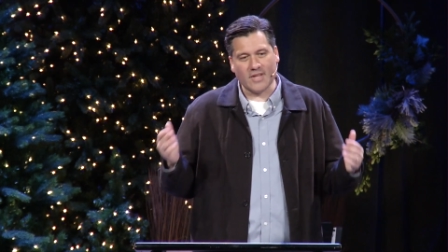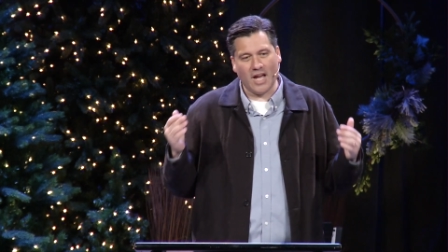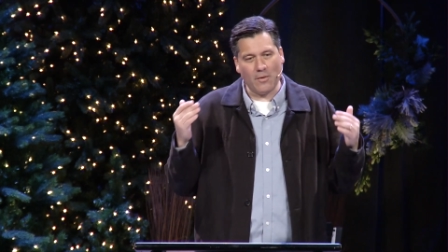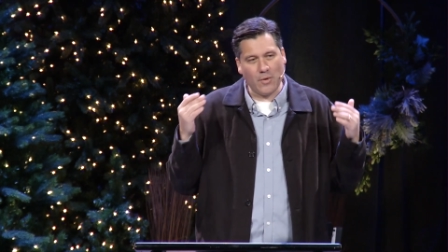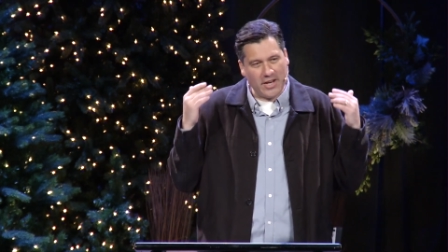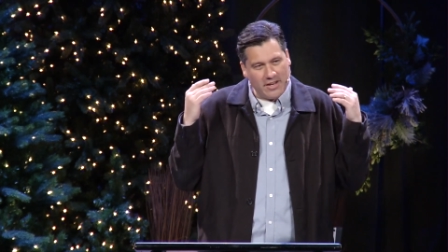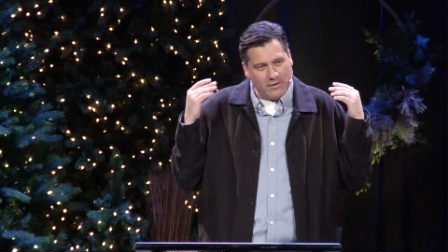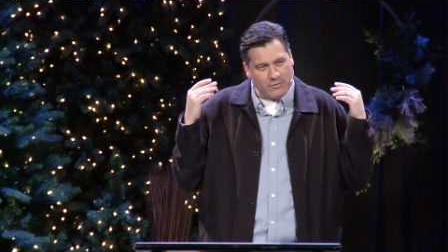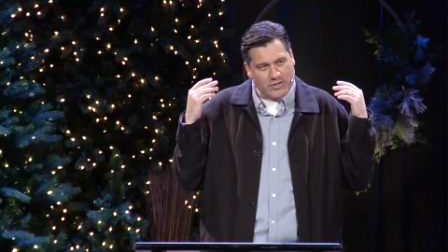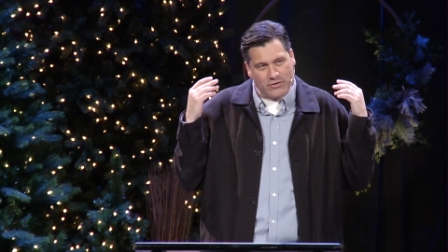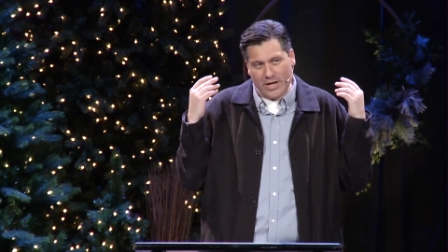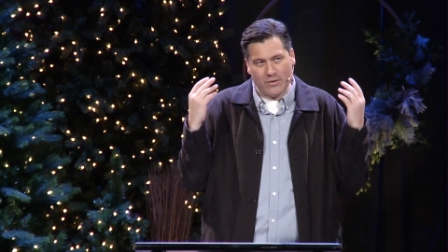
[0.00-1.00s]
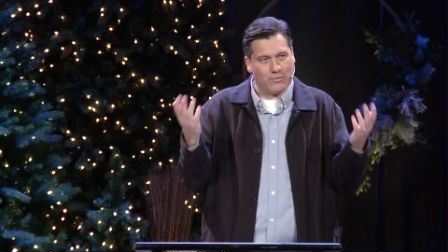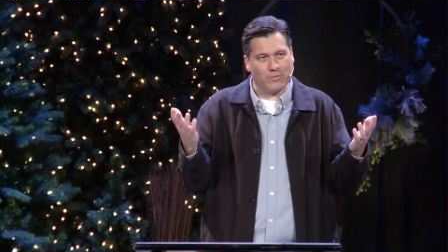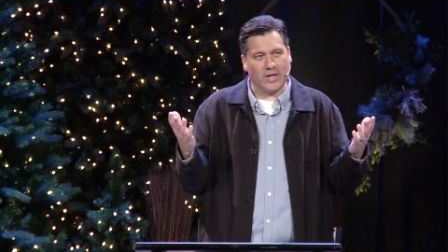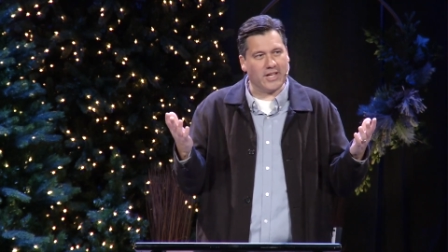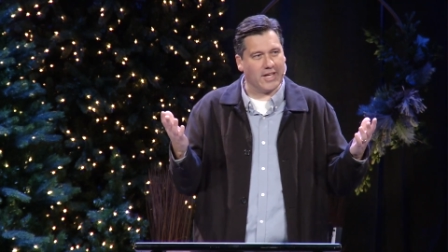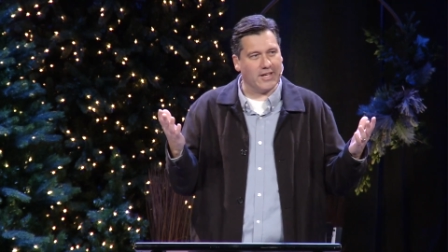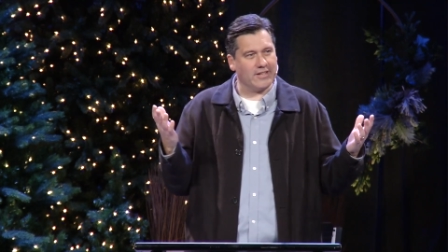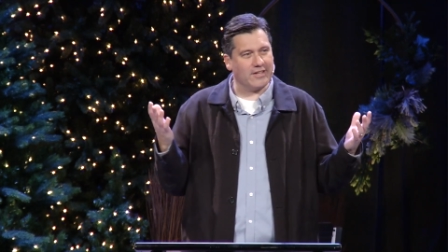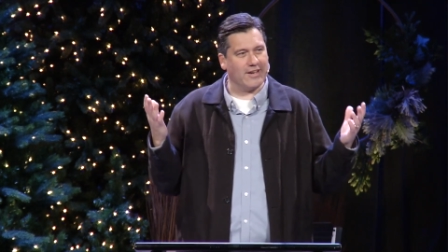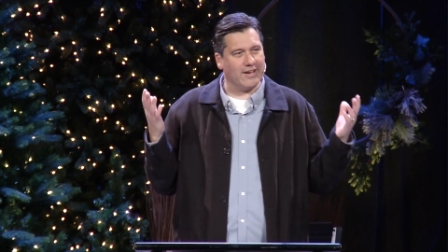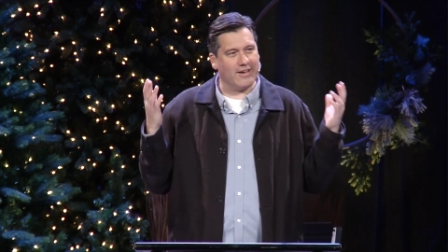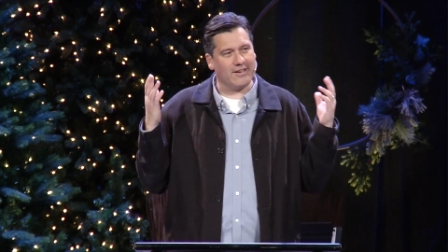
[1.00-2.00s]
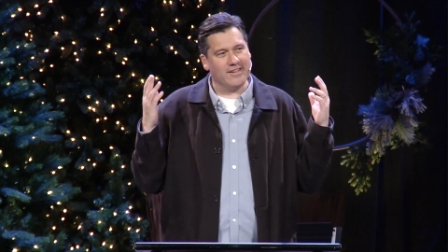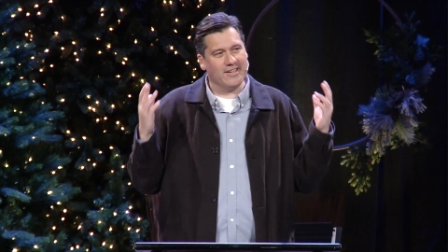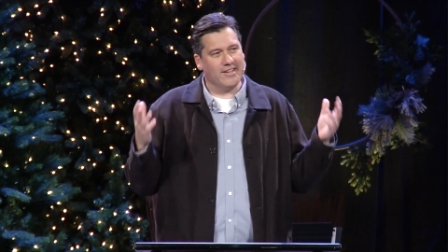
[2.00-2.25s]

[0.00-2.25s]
I went, it was a great weekend. Uh,